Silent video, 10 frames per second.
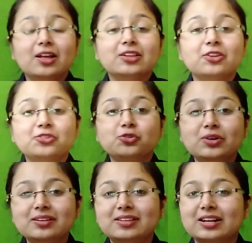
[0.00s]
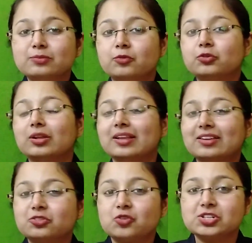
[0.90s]
Now students, let's move to the
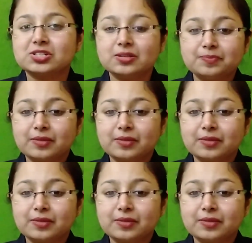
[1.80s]
next question.